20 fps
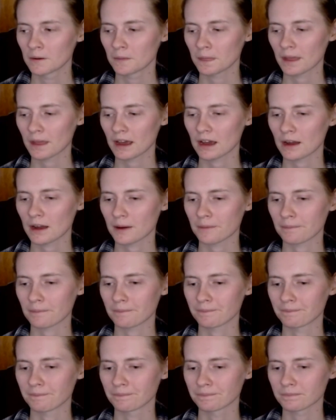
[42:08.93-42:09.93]
Because
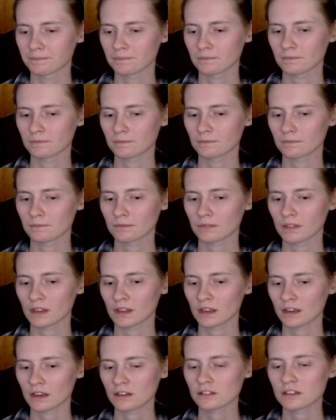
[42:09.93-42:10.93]
um,
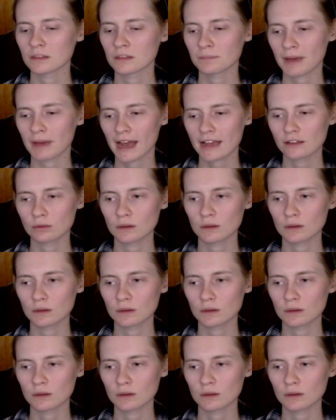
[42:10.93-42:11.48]
in the past,